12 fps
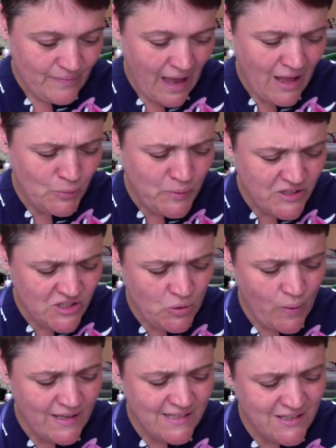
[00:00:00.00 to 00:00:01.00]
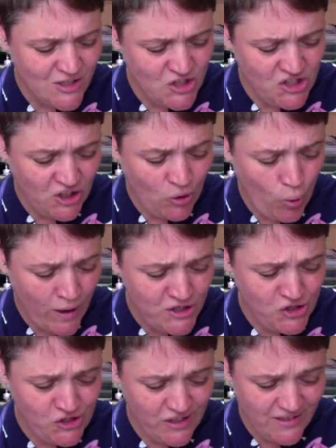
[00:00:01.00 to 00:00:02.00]
Help us to ask searching
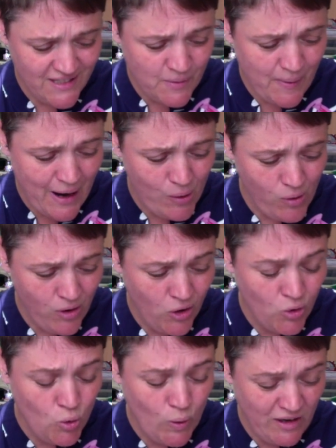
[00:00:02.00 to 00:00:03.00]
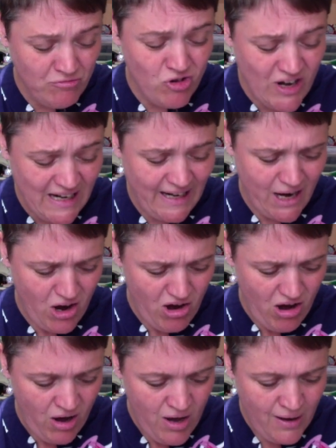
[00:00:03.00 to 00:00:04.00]
questions about who we really
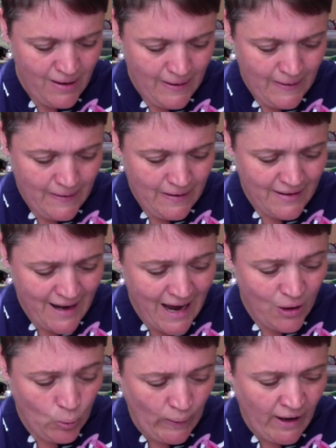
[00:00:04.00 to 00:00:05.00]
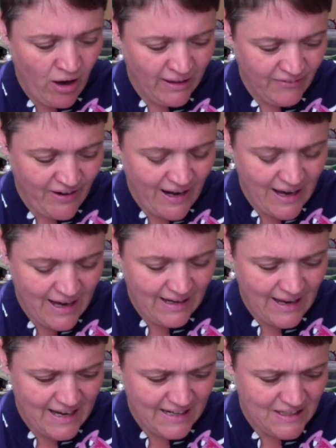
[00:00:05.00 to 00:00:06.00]
are and how we are living our
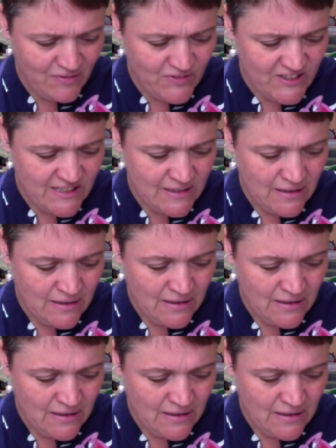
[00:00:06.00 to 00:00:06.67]
lives.